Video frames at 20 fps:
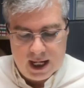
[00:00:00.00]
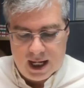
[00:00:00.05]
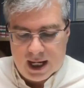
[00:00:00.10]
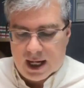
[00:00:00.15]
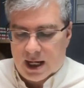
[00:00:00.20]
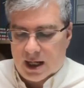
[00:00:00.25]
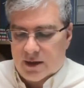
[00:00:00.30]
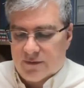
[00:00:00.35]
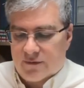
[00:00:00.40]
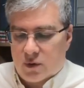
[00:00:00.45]

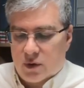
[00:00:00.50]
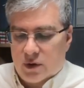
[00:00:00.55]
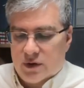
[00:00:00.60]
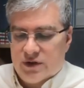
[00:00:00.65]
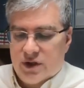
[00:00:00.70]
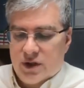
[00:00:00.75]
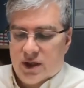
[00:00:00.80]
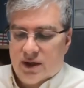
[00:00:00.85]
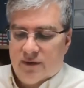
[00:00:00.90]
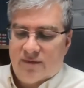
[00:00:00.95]
And of course,
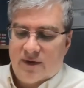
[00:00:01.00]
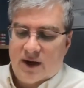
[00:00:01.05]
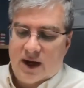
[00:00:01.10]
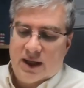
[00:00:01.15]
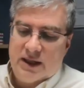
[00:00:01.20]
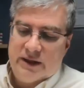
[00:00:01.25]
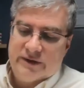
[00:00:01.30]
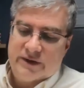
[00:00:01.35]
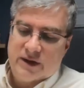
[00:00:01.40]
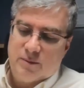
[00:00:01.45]
you can find
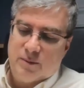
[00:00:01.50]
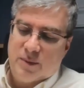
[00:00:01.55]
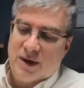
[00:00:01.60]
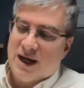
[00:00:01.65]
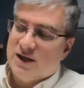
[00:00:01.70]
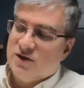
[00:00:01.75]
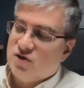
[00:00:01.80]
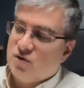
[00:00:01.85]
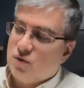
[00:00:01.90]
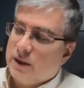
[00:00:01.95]
these on
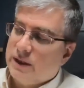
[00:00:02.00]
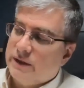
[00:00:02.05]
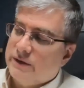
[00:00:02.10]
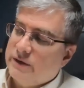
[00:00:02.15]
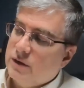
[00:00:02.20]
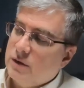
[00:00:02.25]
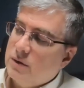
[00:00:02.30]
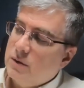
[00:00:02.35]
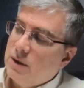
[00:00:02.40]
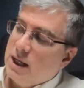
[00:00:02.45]
page
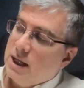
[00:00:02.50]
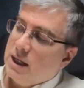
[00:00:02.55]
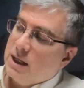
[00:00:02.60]
22.